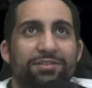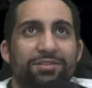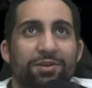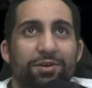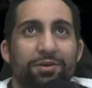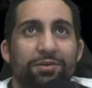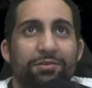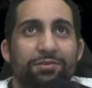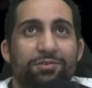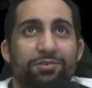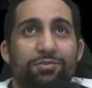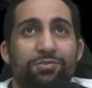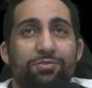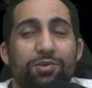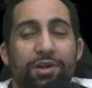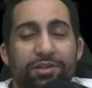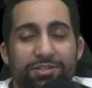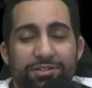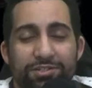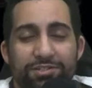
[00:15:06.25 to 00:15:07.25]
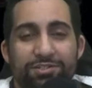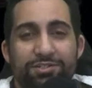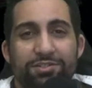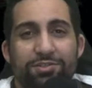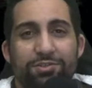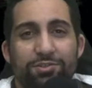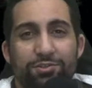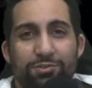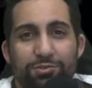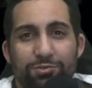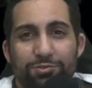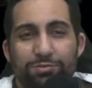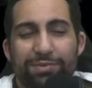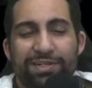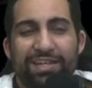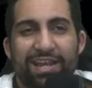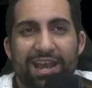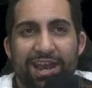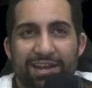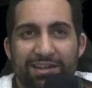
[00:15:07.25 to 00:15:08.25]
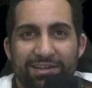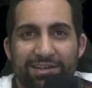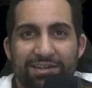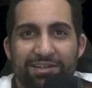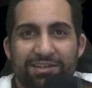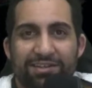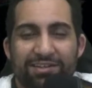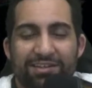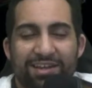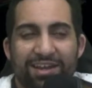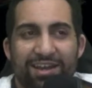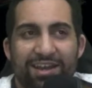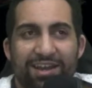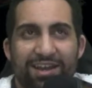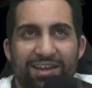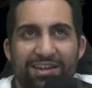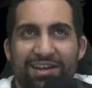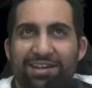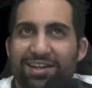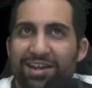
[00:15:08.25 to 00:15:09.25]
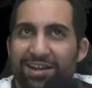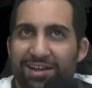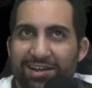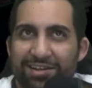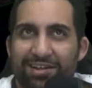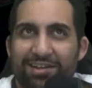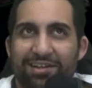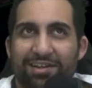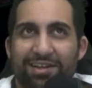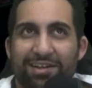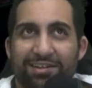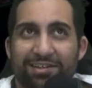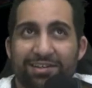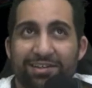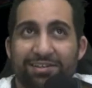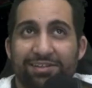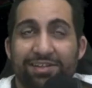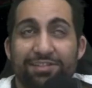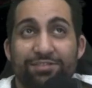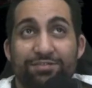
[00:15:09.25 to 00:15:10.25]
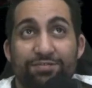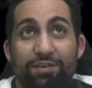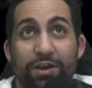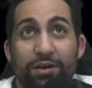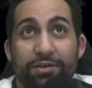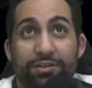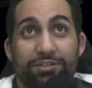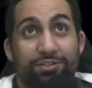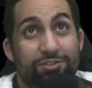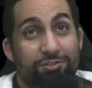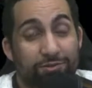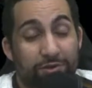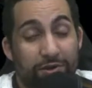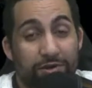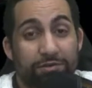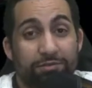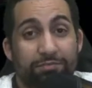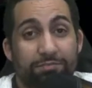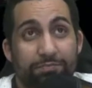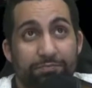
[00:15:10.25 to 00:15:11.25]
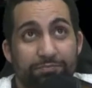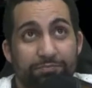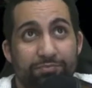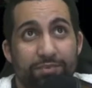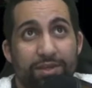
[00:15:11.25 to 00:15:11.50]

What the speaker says: So Crush is the new mechanic, and I kind of like it. It's very strong,